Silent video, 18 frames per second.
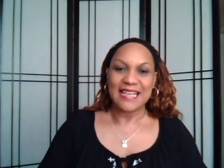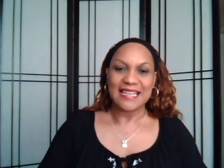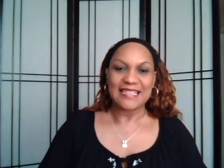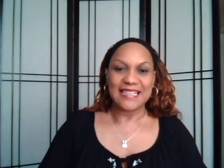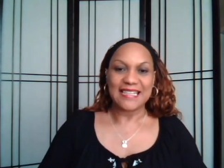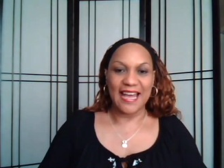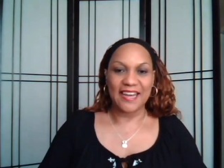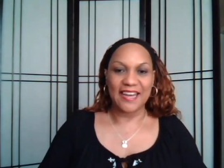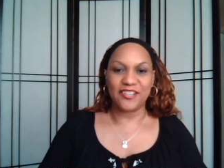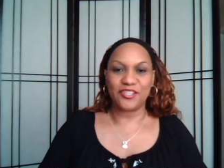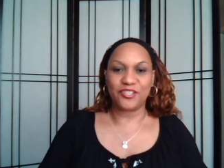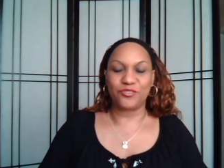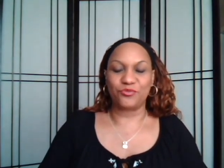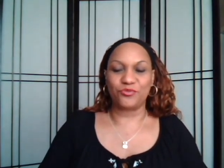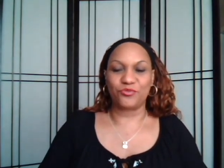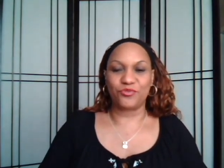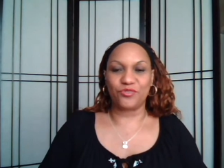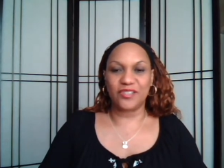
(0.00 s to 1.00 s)
Saturn
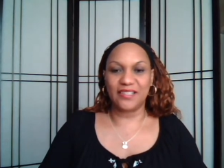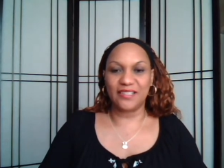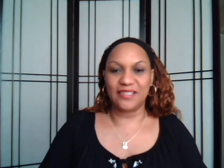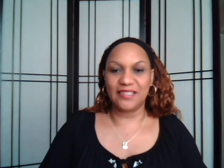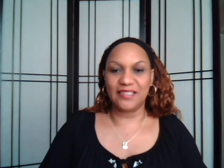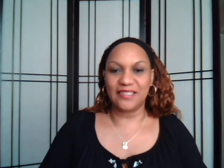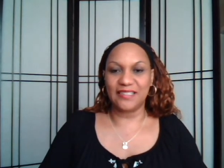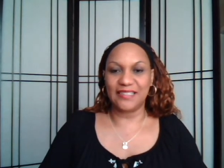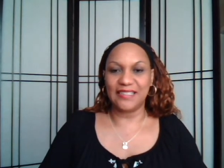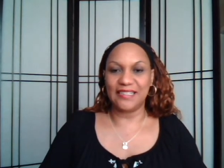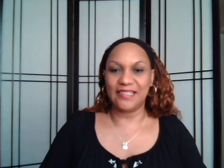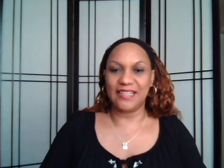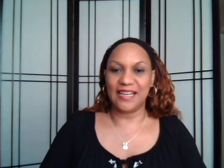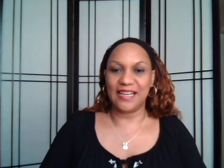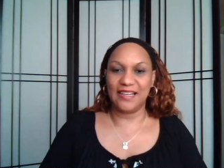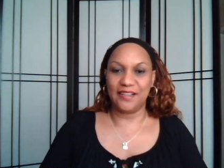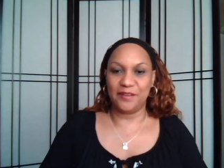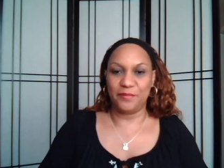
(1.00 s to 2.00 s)
is
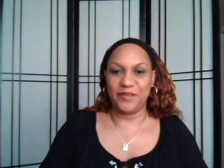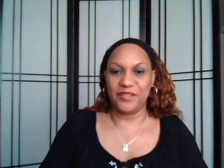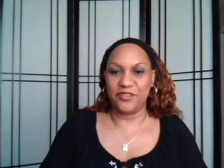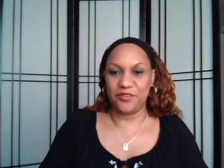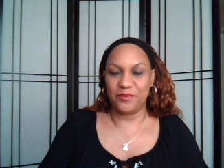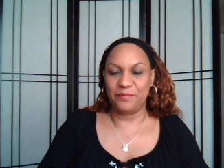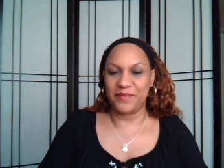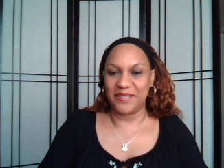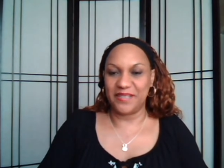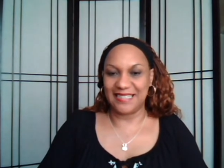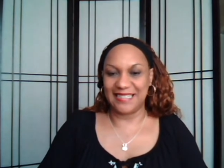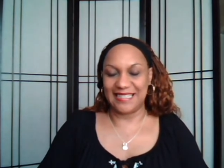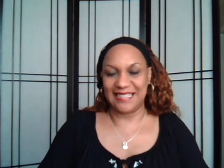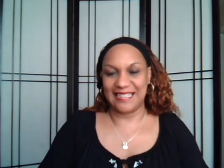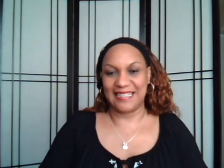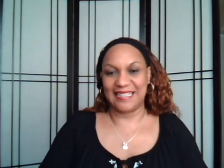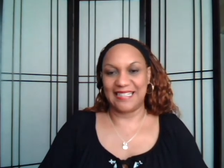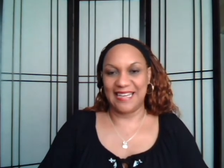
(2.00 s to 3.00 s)
really up in your
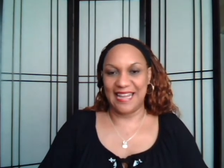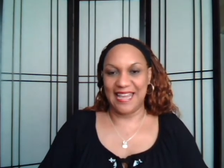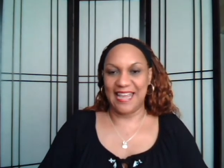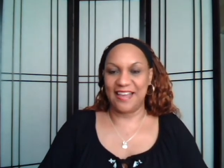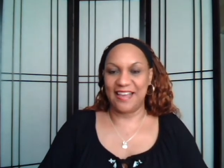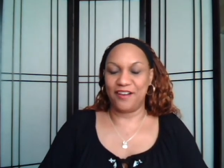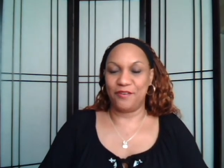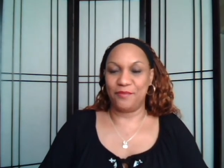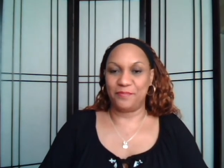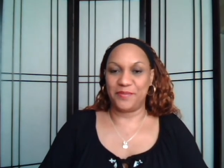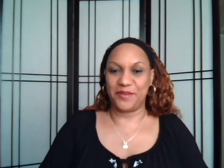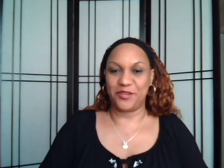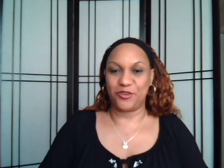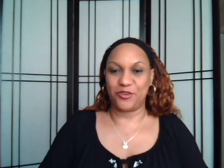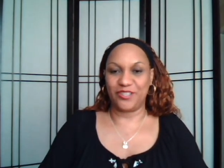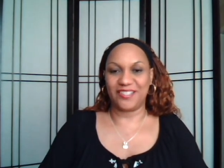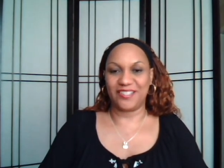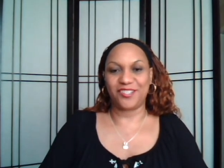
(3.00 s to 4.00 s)
business now,
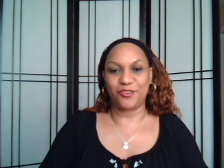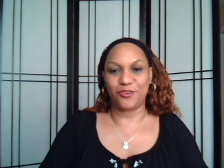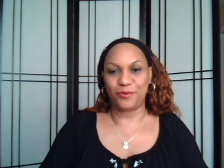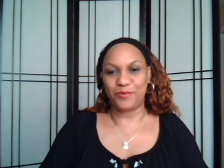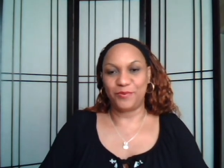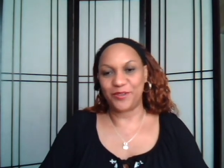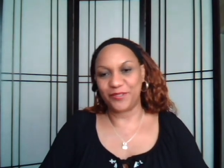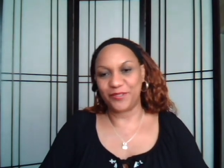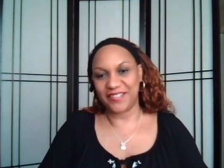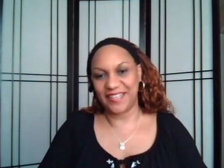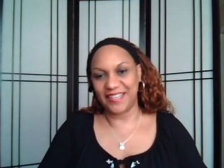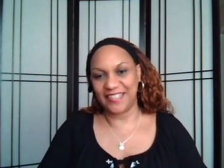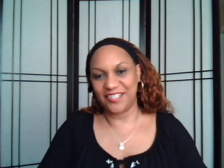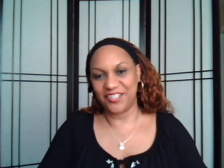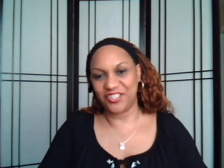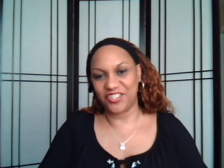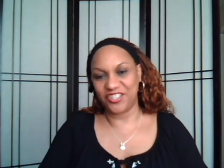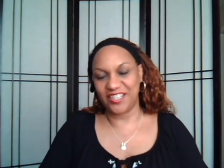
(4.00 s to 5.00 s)
because Scorpio's
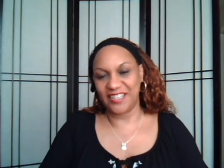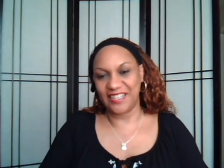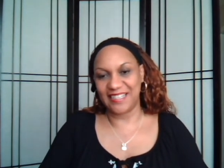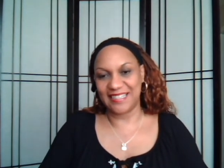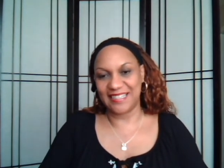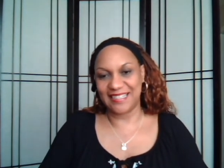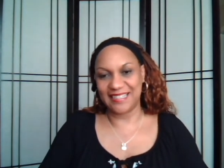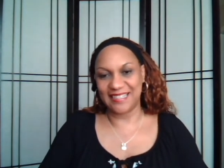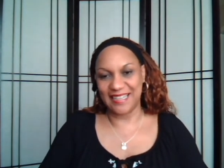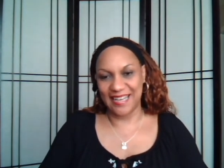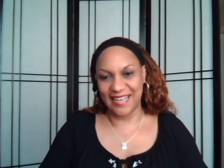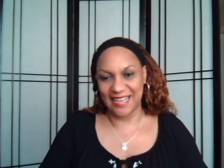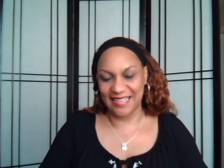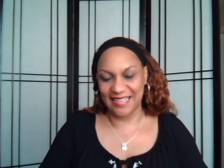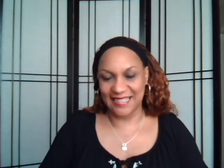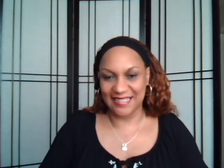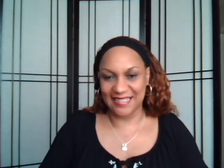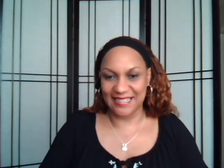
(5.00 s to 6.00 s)
energy is
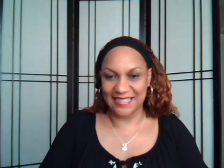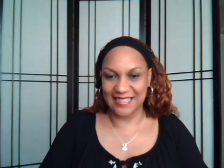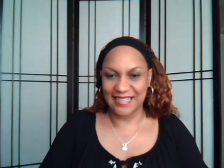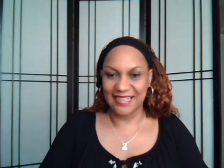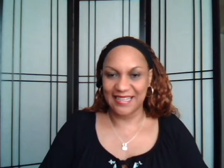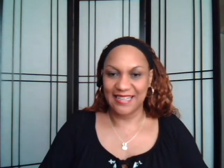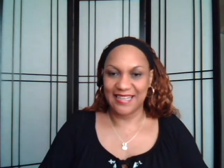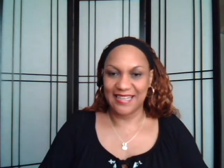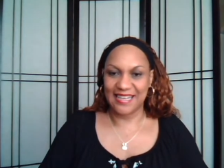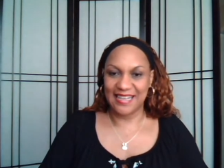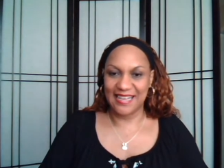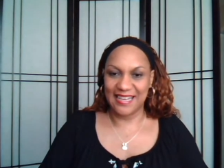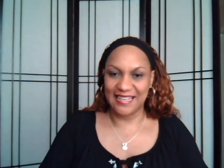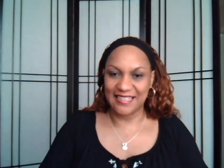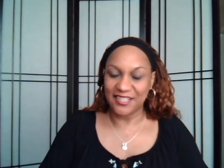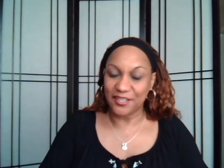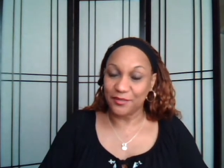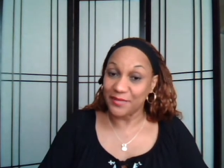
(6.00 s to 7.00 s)
sex,
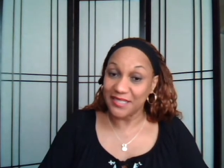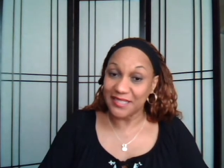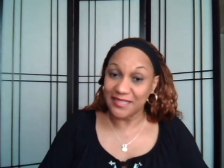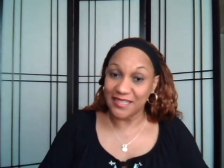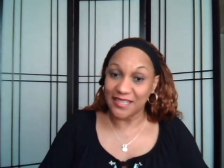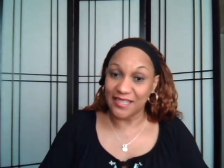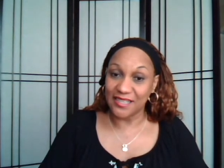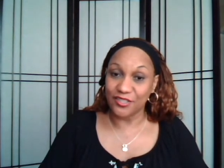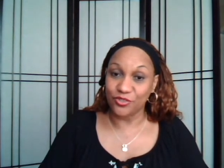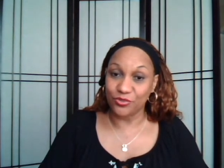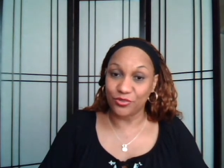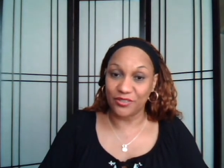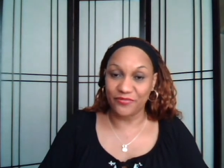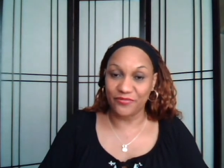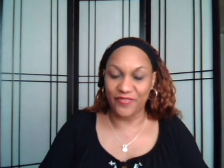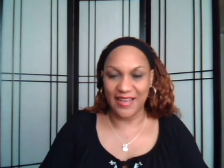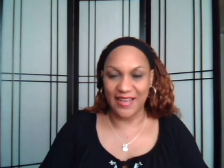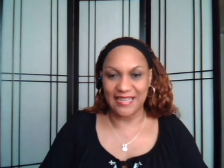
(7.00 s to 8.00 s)
intimacy, and
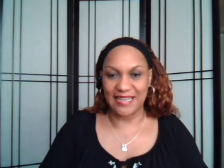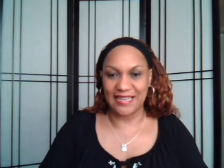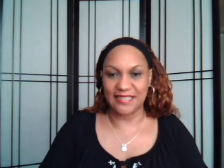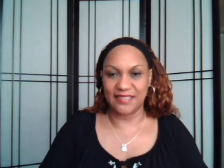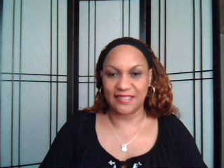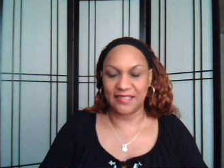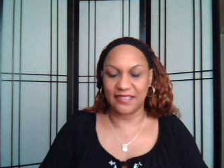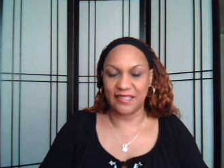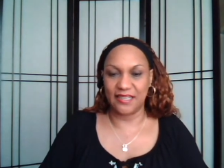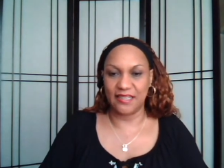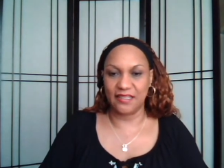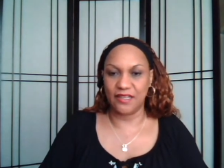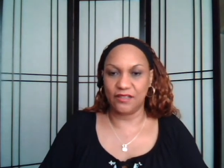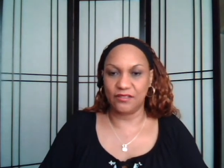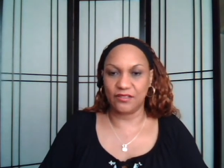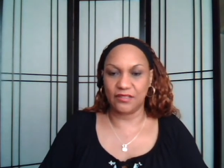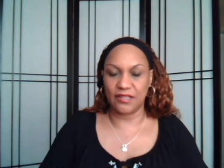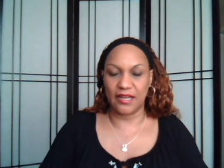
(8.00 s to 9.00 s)
joint finances. And
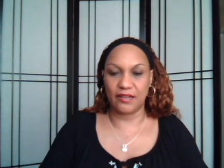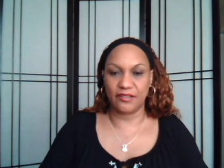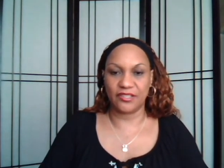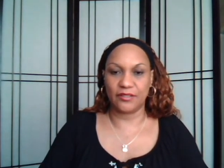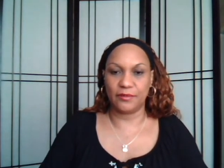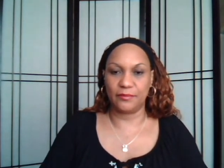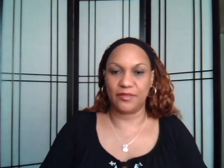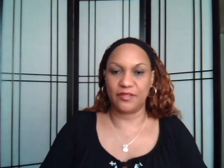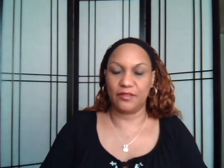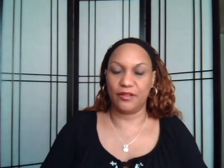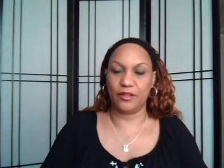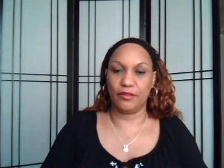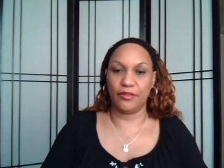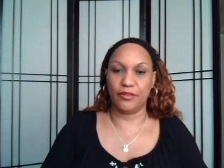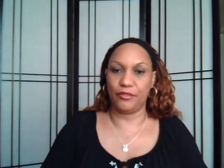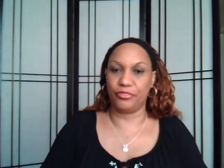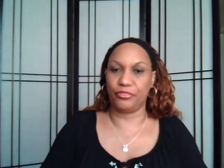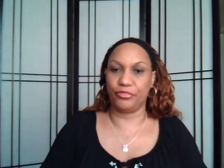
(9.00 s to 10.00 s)
those are some of
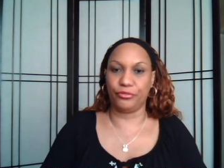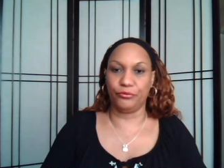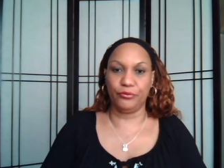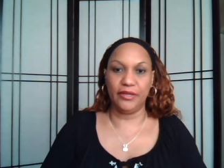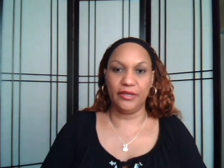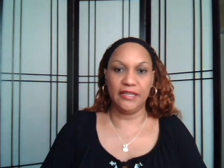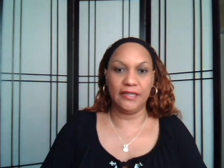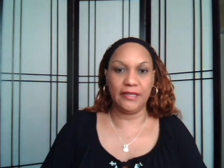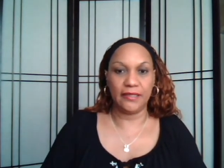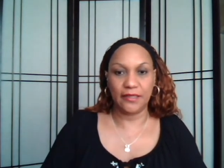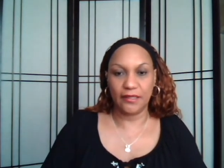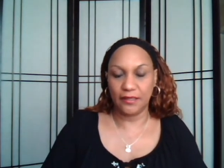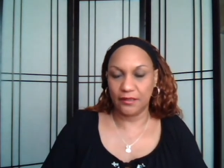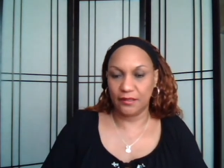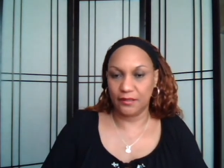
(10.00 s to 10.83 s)
the three